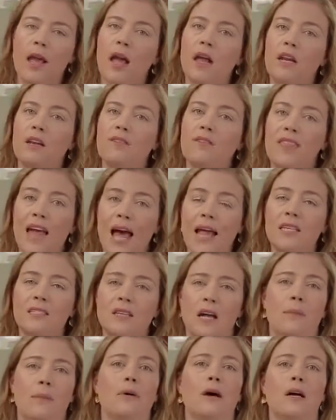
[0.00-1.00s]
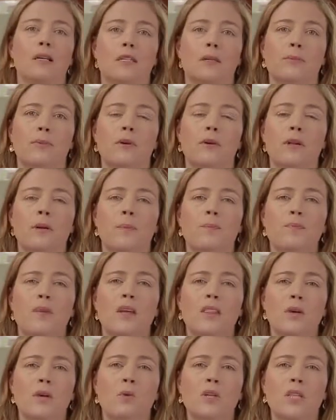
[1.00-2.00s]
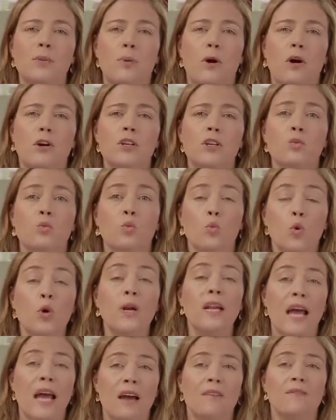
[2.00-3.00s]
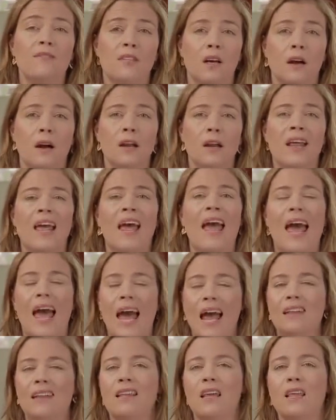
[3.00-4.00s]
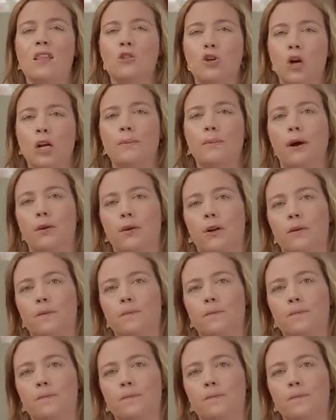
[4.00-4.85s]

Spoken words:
And if that's not possible, then what the parties would have done had they thought about it.